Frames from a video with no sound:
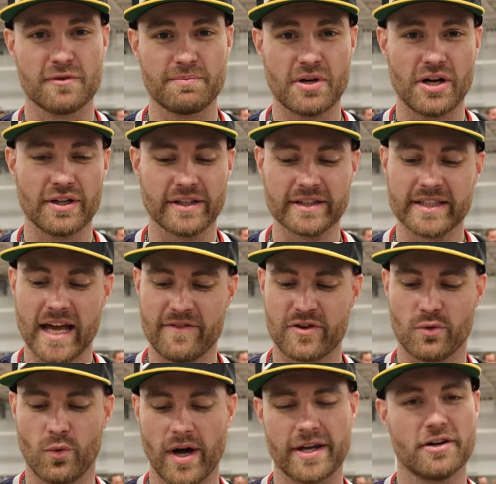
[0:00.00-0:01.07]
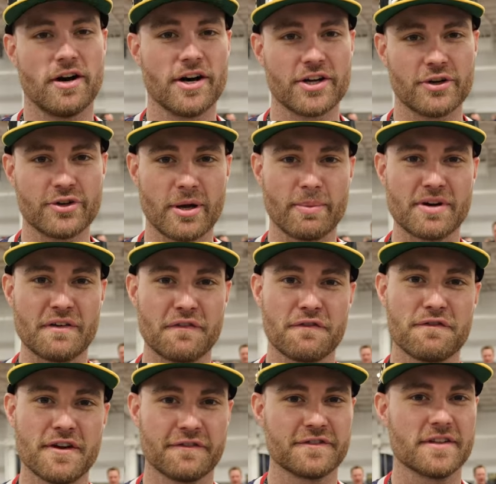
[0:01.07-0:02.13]
Football Devin White Auto, number to
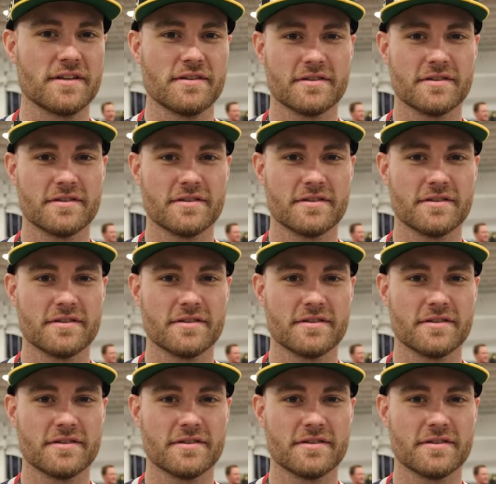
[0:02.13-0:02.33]
50.